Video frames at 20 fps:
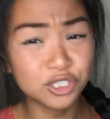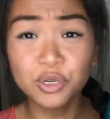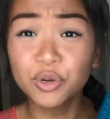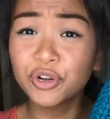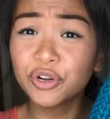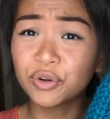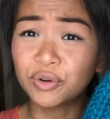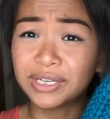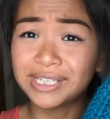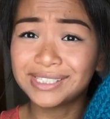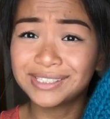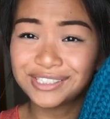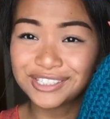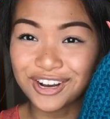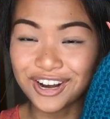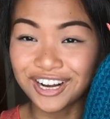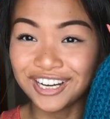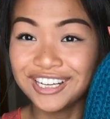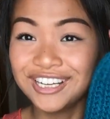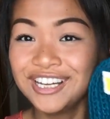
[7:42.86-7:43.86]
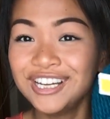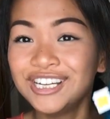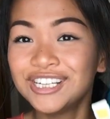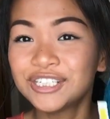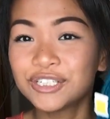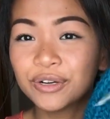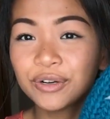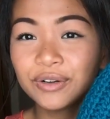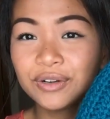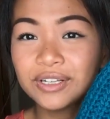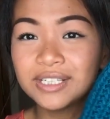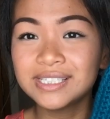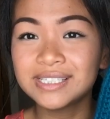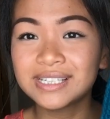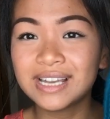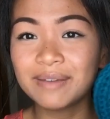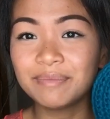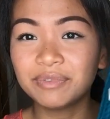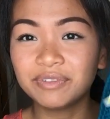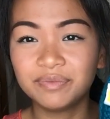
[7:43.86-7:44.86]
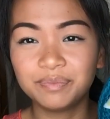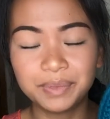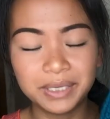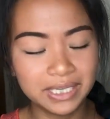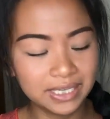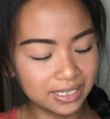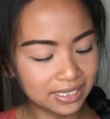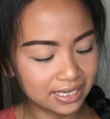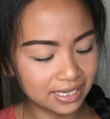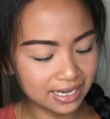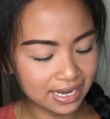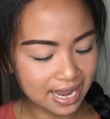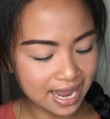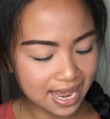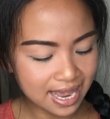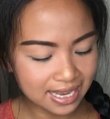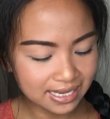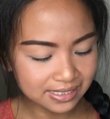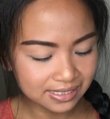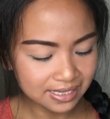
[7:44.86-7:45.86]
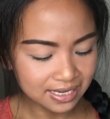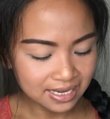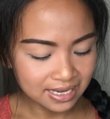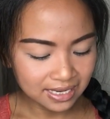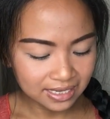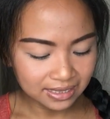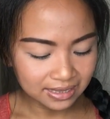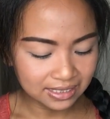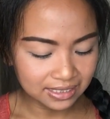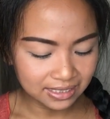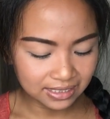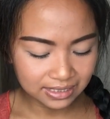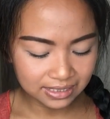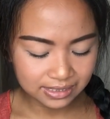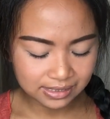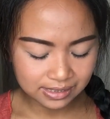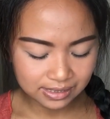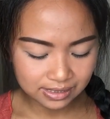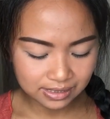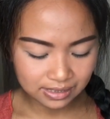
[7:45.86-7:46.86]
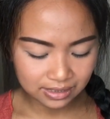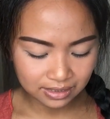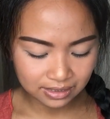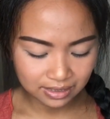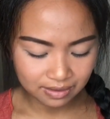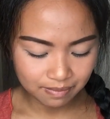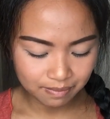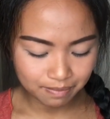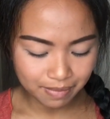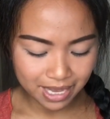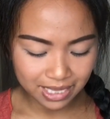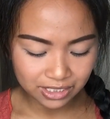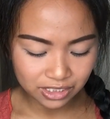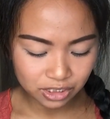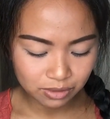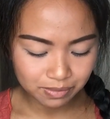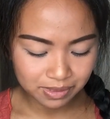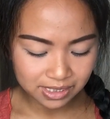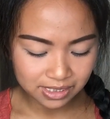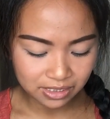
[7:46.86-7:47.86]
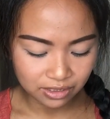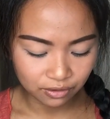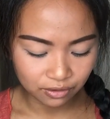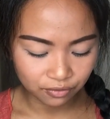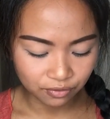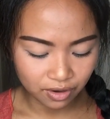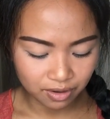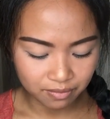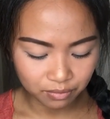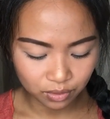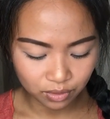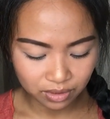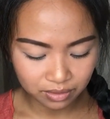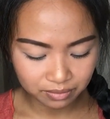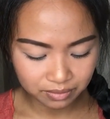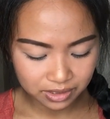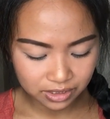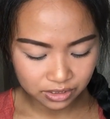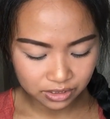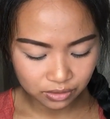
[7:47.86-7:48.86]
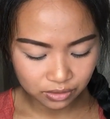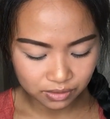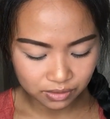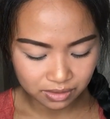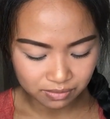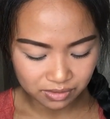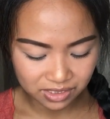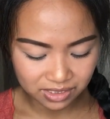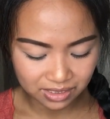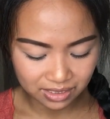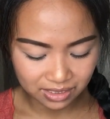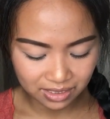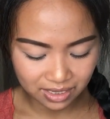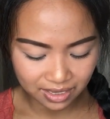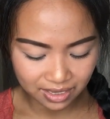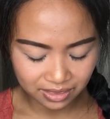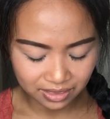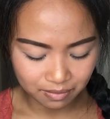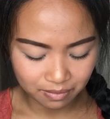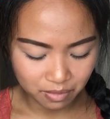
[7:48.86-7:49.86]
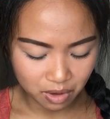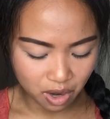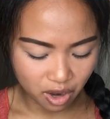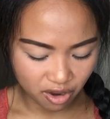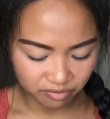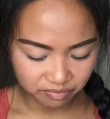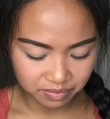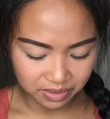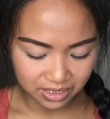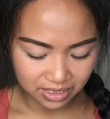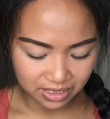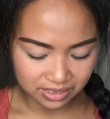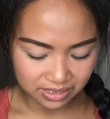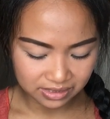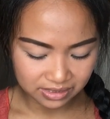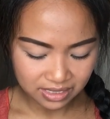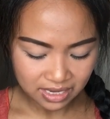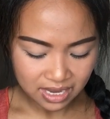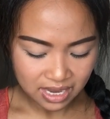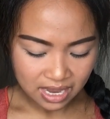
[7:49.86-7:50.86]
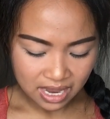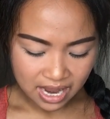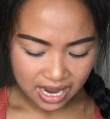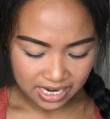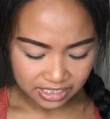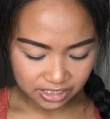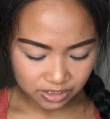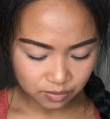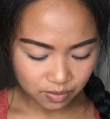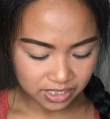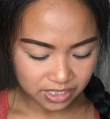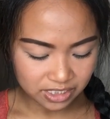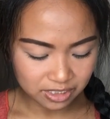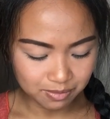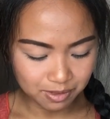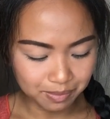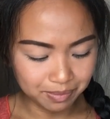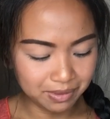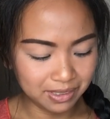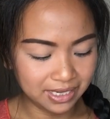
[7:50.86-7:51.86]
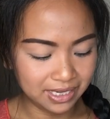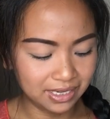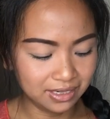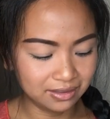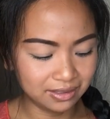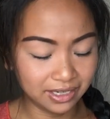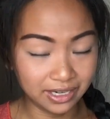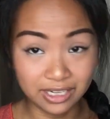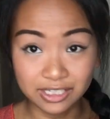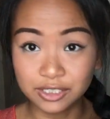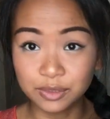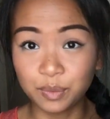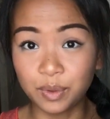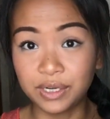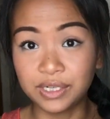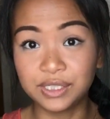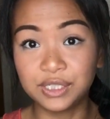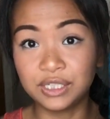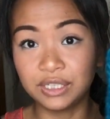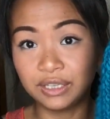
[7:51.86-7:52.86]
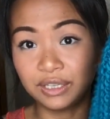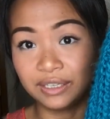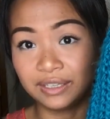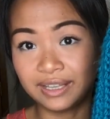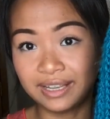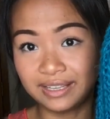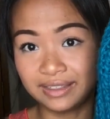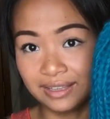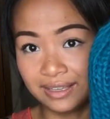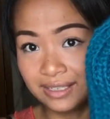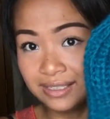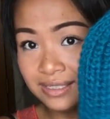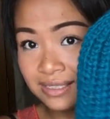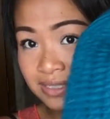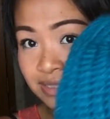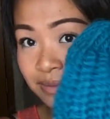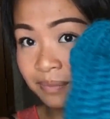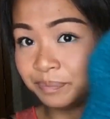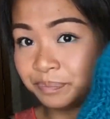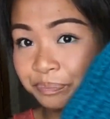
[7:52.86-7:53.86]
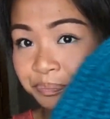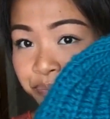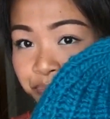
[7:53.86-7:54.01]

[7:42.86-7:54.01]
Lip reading: turquoise type of beanie, and it has these embellishments in the front. What I'm gonna do is I'm just gonna cut them off because I just want it to be plain. Like, I just want it to look like this.